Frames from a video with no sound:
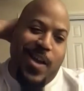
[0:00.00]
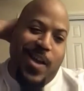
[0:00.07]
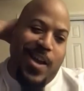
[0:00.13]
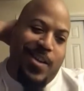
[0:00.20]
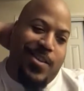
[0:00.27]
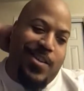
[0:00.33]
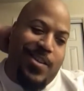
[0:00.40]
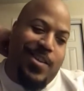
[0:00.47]

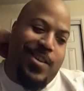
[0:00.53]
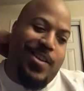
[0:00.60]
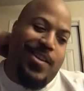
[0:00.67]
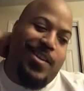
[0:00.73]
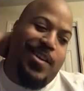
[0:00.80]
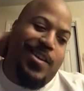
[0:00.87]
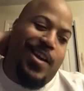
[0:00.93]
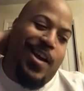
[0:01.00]

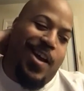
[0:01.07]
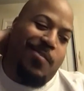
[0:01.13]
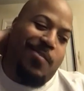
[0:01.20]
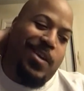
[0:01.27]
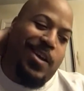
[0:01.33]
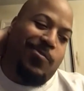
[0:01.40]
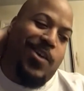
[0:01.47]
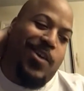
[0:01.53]
actually,
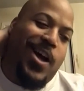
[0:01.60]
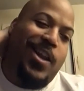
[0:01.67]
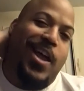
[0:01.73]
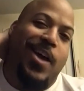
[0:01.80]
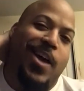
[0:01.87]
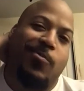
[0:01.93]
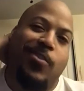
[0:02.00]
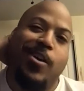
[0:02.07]
while
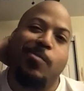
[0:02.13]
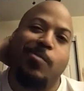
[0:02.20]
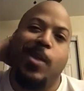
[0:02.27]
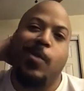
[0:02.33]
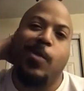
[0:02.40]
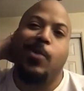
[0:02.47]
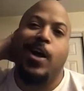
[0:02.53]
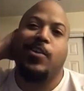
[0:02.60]
I will
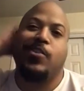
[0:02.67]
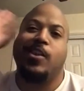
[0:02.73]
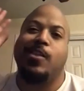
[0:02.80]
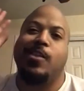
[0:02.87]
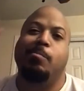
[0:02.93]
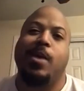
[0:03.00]
be watching the